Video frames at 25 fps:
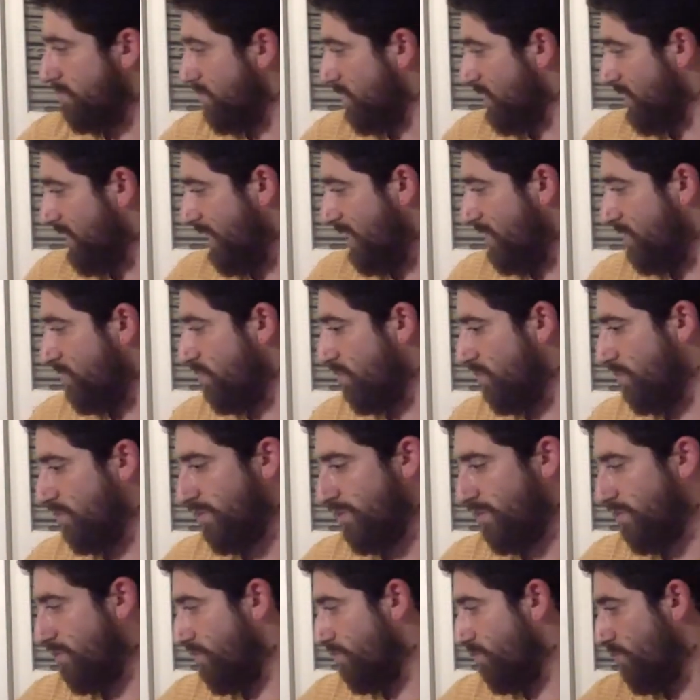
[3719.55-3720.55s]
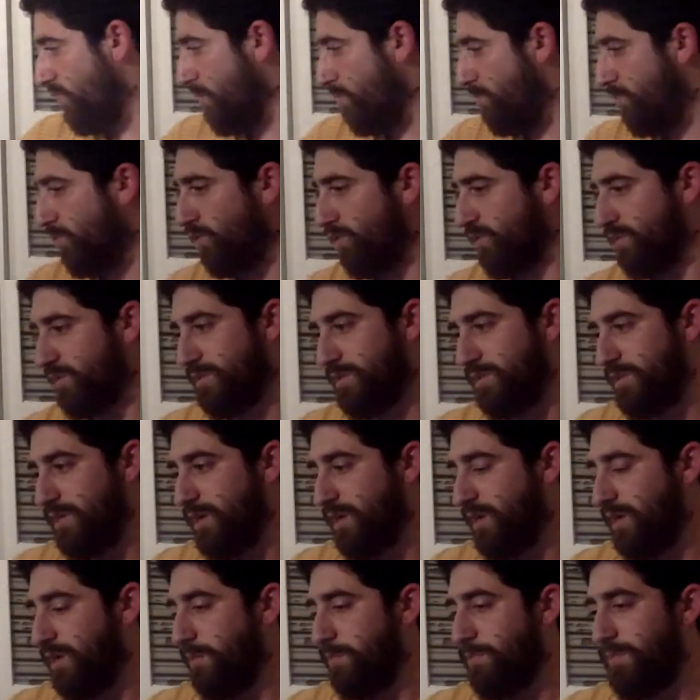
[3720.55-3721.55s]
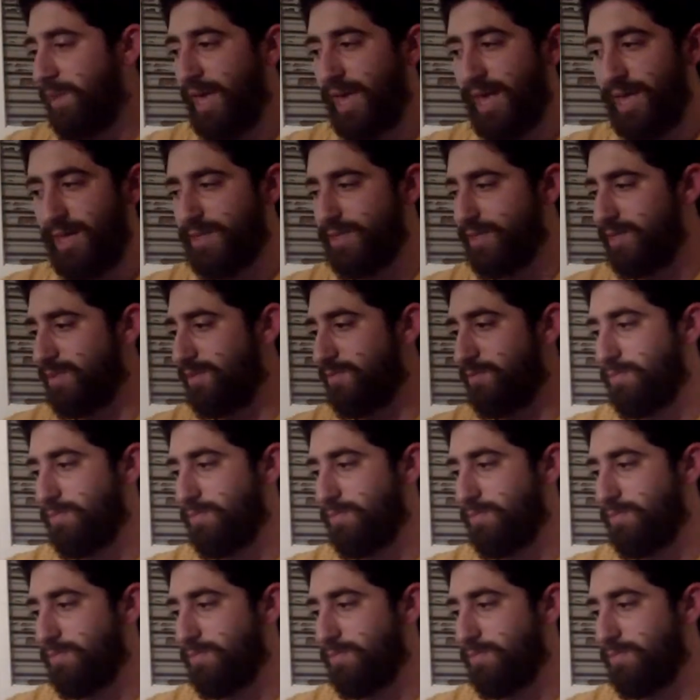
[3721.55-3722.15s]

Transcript: Kindle, 3 books, pens,